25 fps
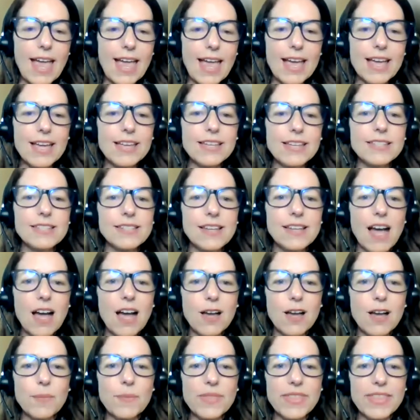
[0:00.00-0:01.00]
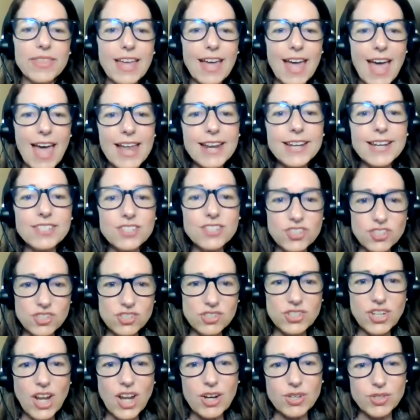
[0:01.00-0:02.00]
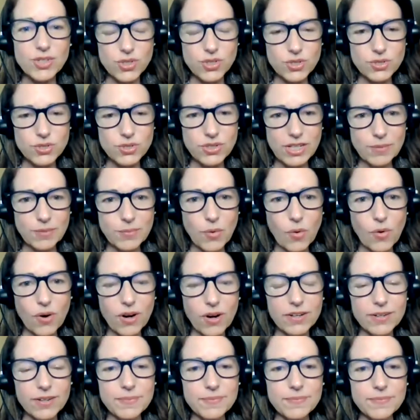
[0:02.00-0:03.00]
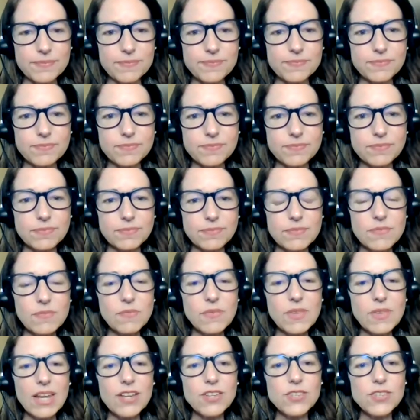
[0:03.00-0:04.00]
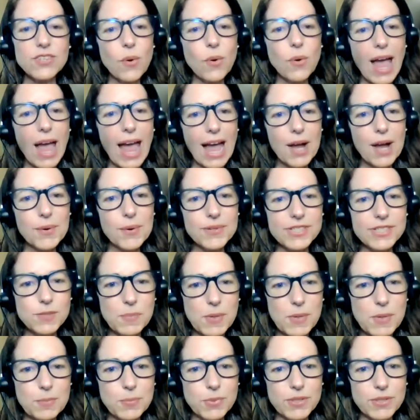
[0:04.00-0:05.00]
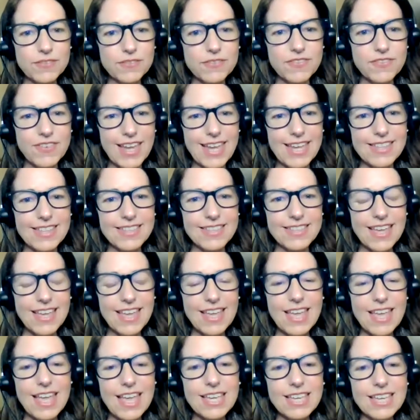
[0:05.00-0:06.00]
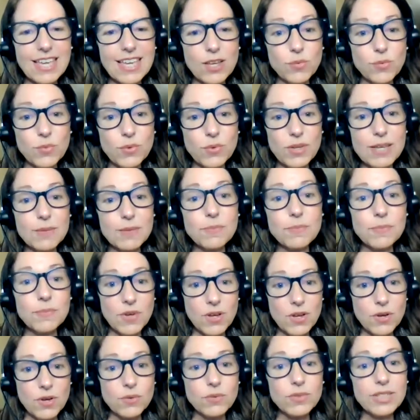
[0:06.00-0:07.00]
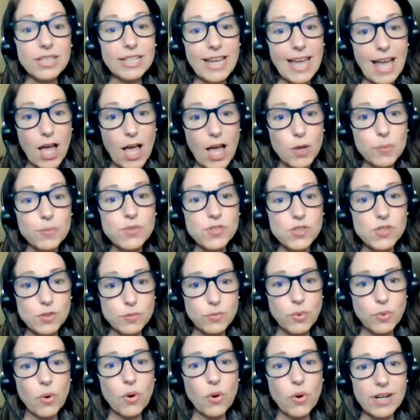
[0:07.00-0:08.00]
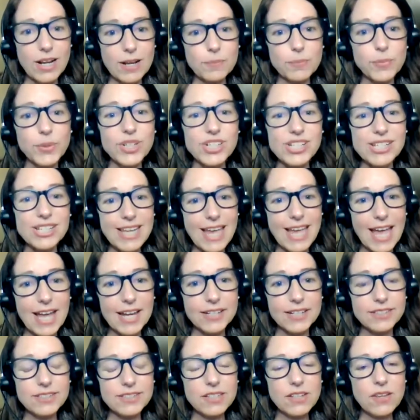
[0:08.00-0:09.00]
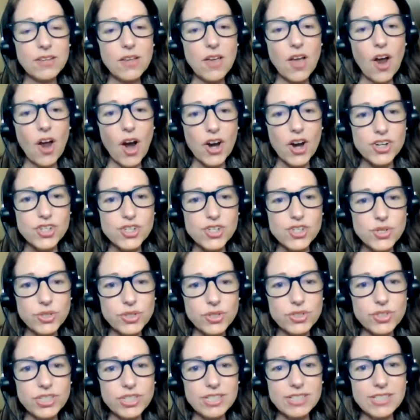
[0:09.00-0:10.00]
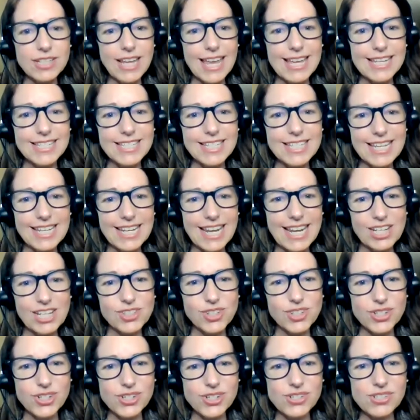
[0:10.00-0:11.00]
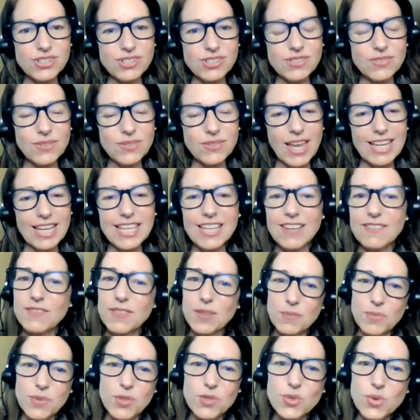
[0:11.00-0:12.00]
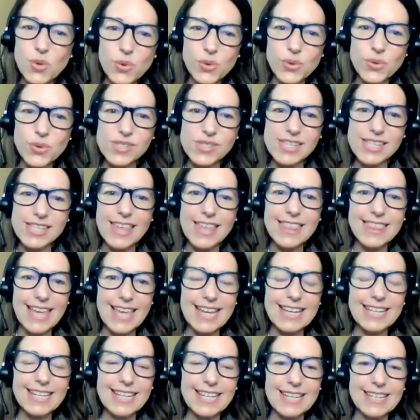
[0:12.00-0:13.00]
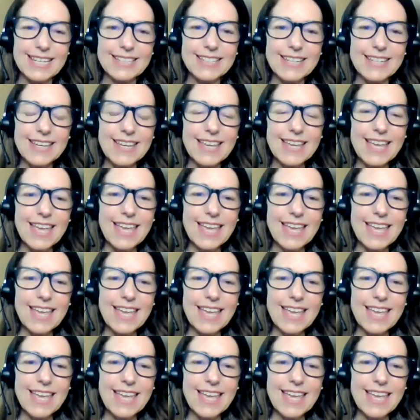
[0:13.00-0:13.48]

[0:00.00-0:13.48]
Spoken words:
And that is just not true anymore. So how, as people of faith, can we really help support and protect our children and teenagers and give them the tools that they need?